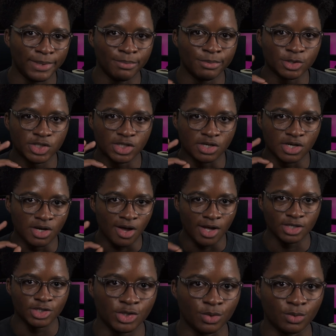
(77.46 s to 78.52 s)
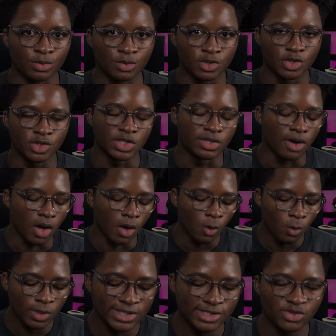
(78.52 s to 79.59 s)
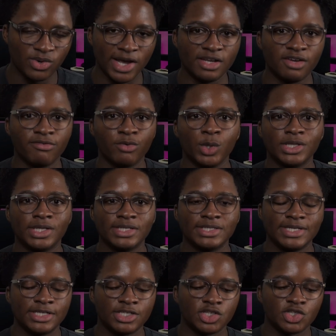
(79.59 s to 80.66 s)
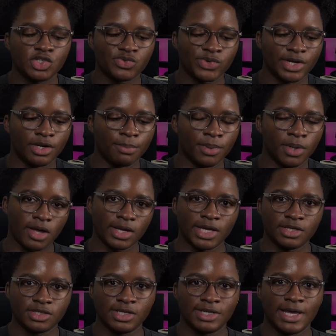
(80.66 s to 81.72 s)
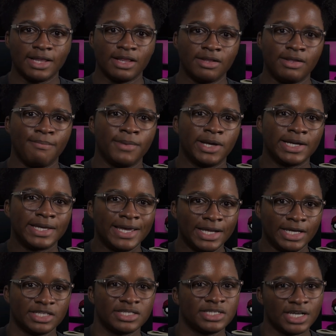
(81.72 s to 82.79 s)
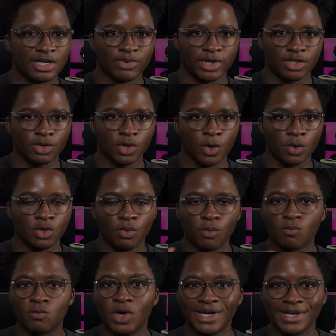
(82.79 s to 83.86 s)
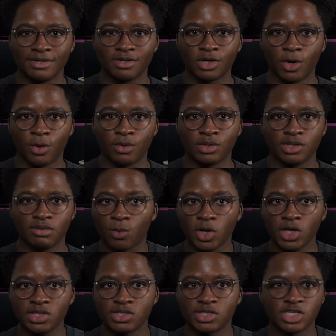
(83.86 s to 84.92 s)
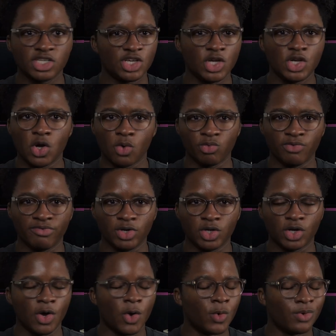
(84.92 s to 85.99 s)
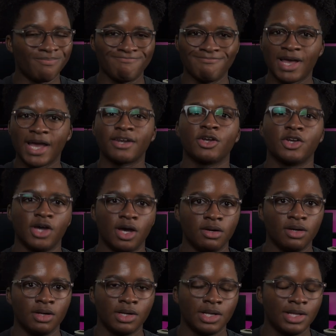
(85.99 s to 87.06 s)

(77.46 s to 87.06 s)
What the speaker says: people should not do, you should always try and avoid this, is just straight up talking to the LLM, getting it to generate the code, running the code. It works, you don't review the code, and you're done.